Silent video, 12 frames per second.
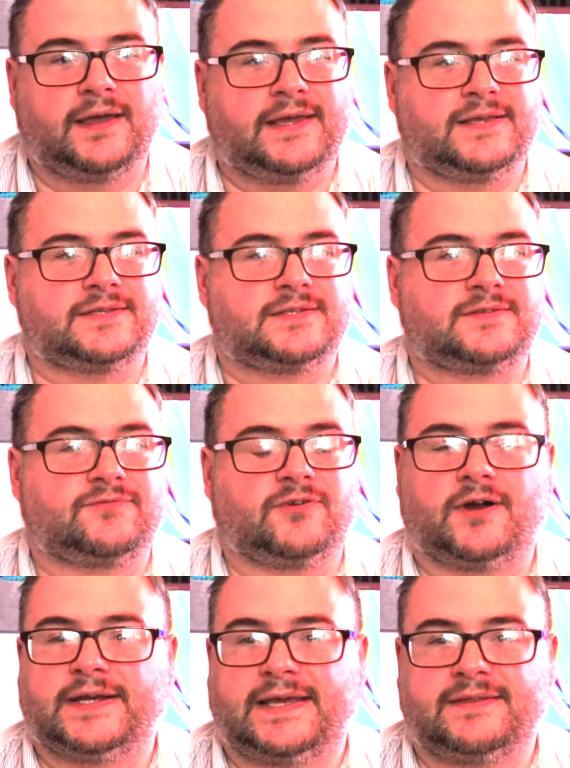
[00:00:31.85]
It's
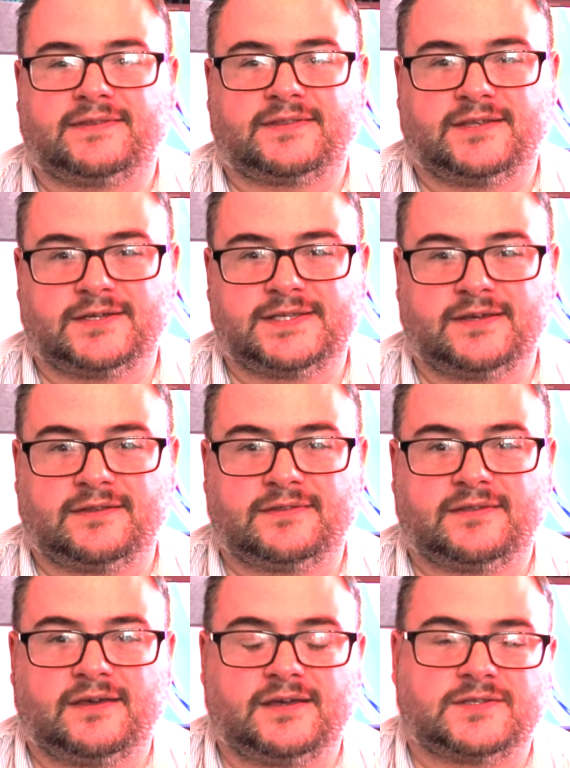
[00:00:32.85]
Friday the
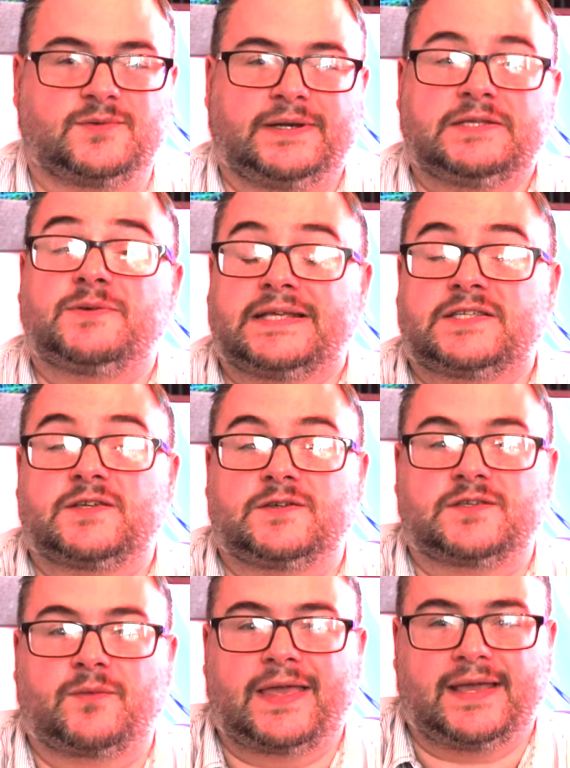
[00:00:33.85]
30th, 2022,
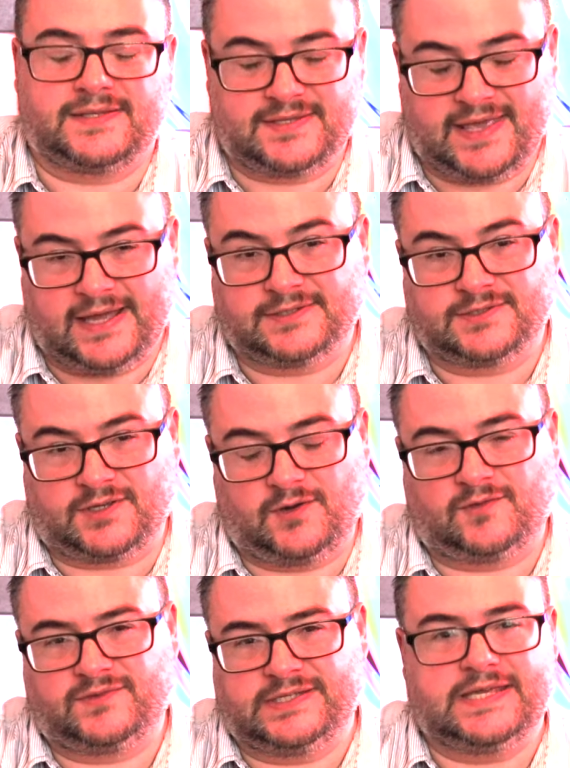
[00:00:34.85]
so we're getting to the end
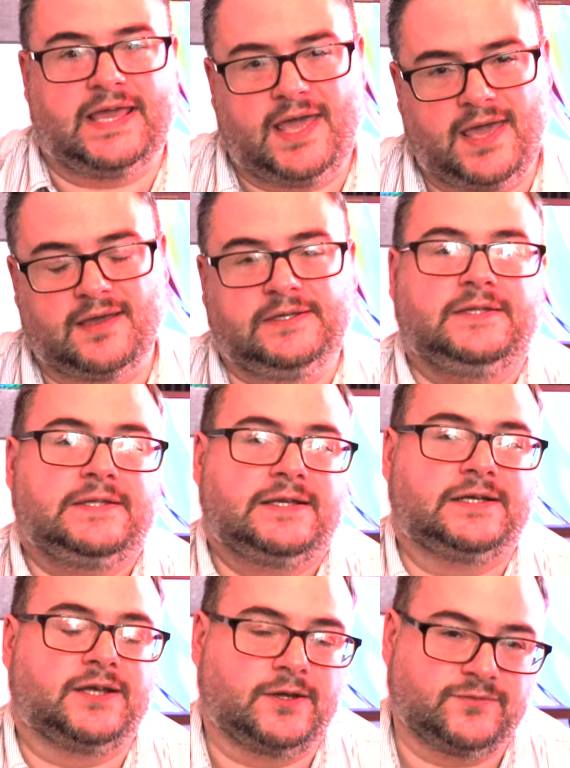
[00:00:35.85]
of the year.
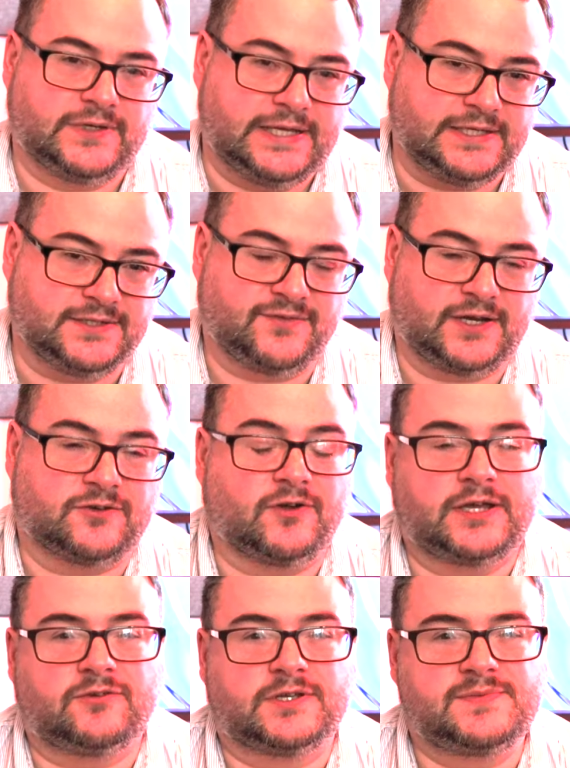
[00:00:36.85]
And hopefully you've had a
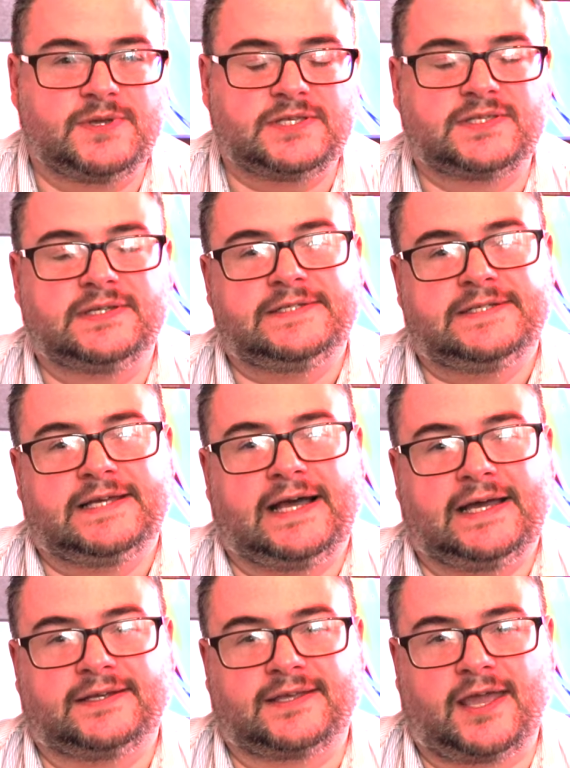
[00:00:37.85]
great Christmas
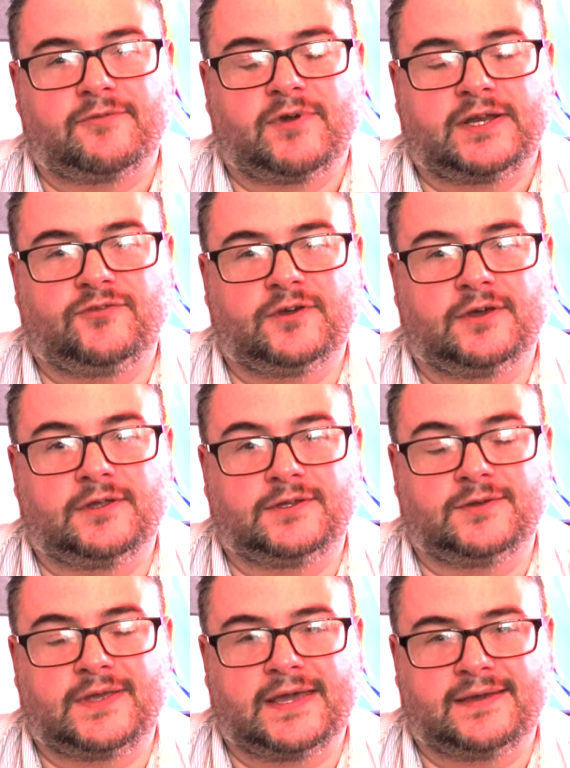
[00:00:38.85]
and are getting ready for
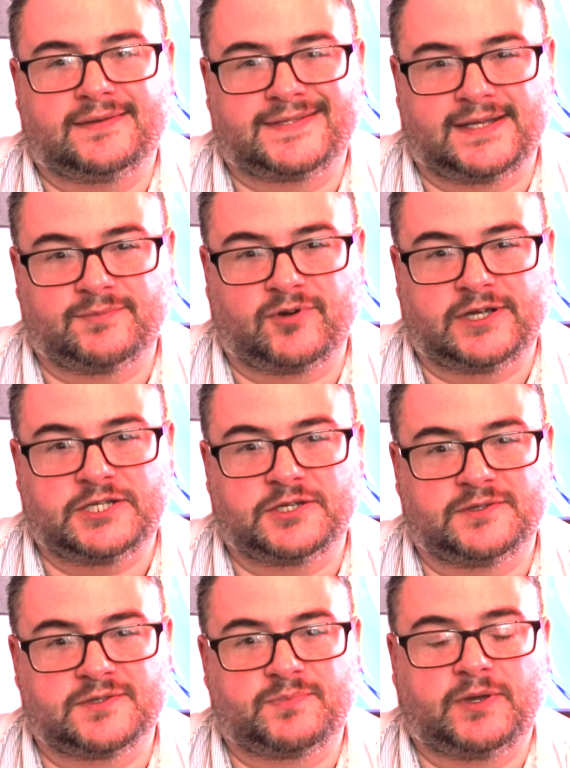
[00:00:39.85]
New Year
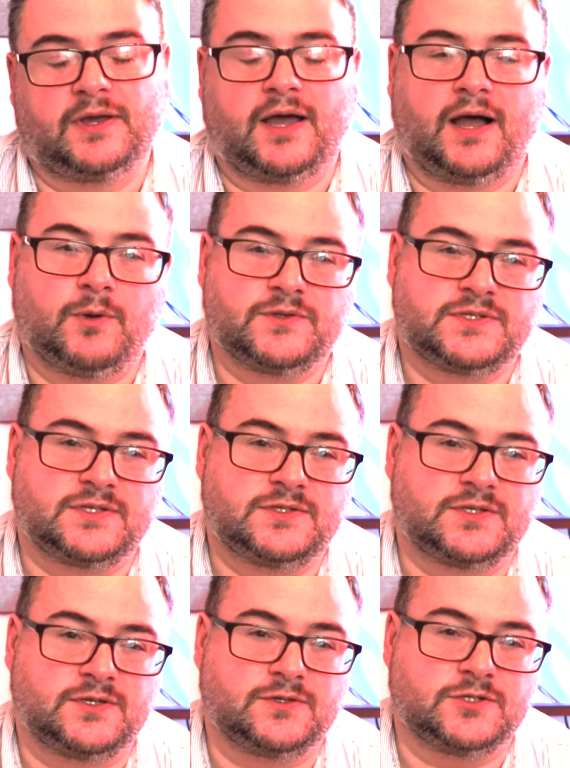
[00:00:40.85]
celebrations. But I wanted
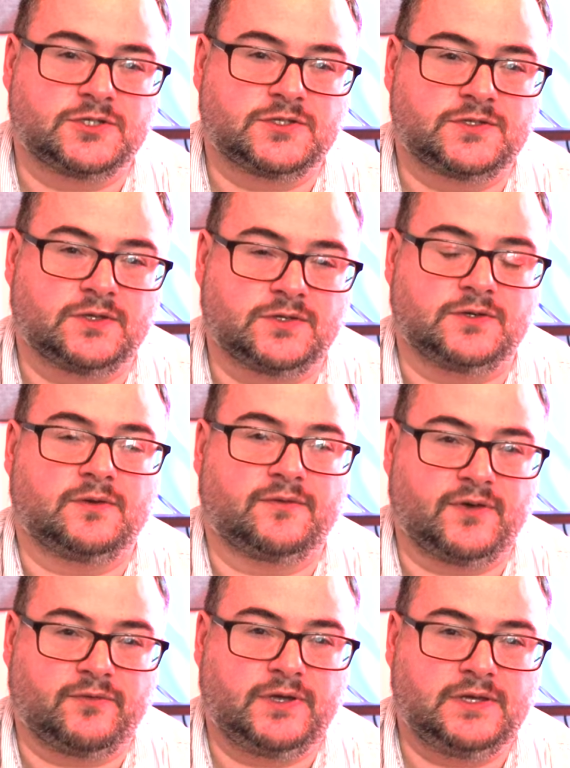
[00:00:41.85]
to just do a
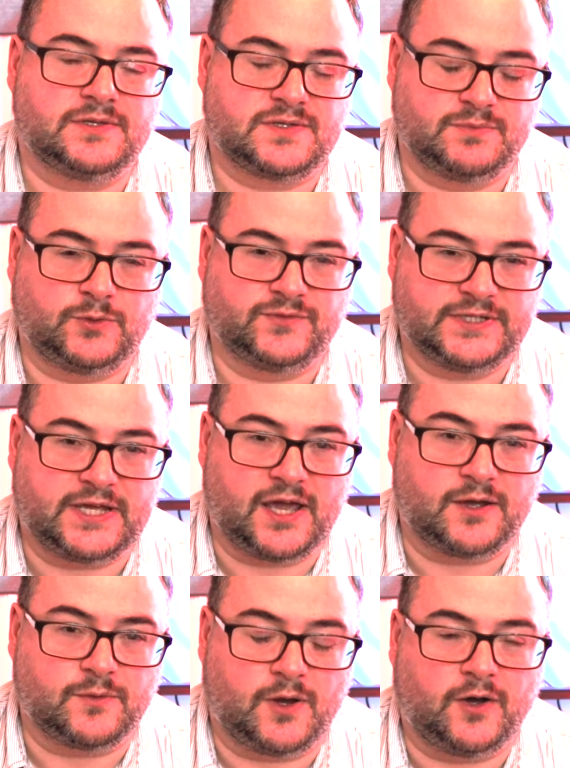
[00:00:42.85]
very small
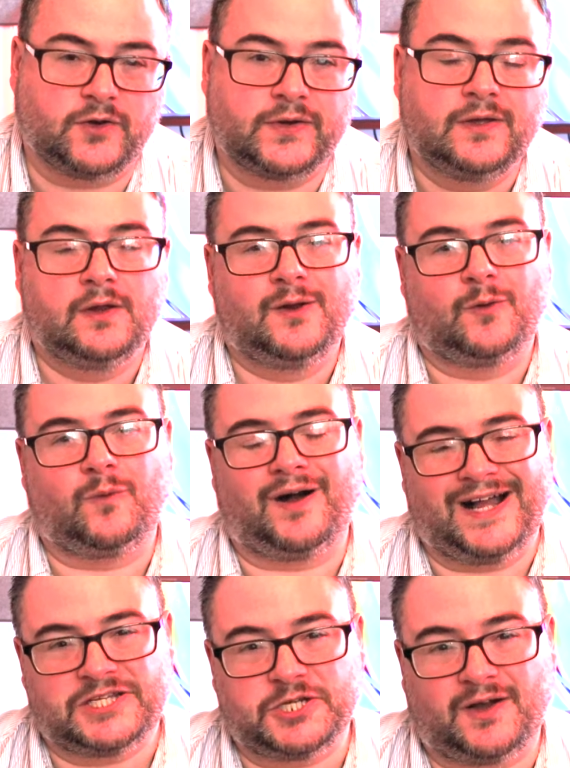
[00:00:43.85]
video on
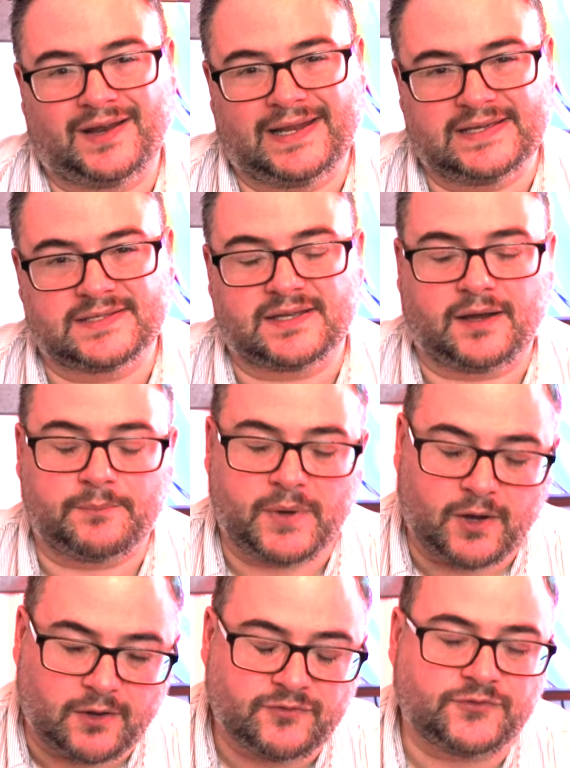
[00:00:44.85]
what Agile is. I'm
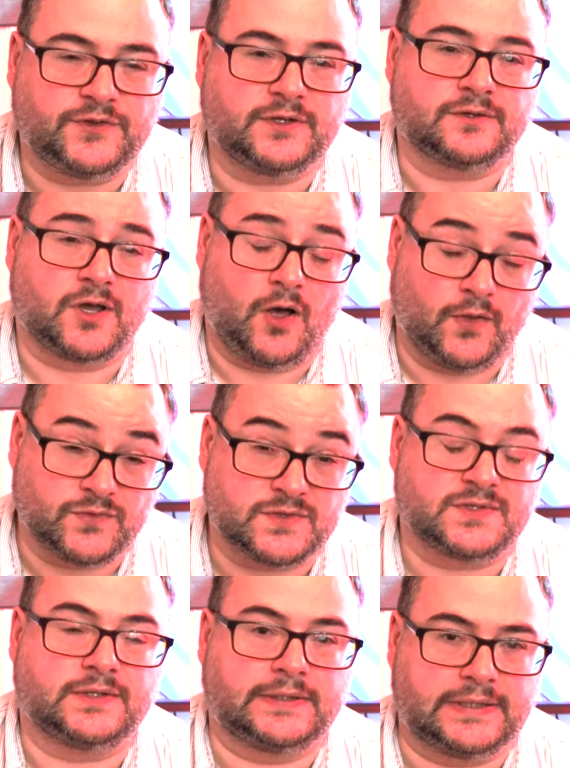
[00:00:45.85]
often
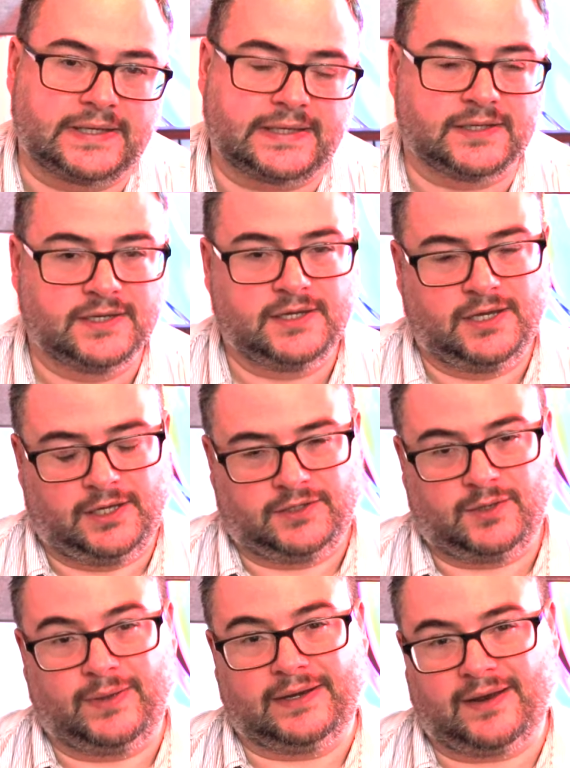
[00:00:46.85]
constantly
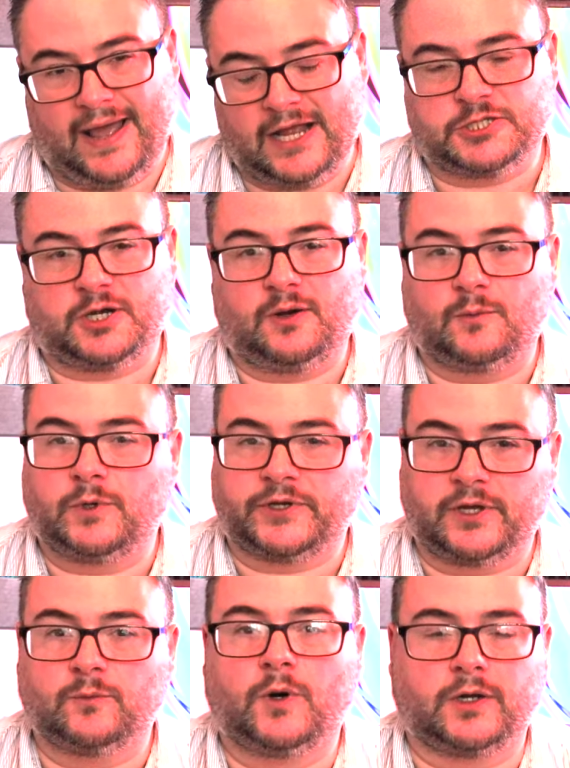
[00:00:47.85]
doing Agile
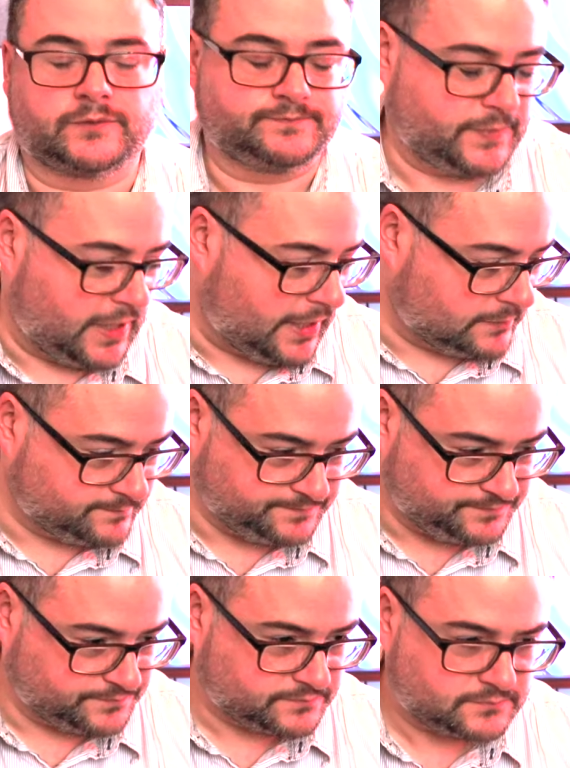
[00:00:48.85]
101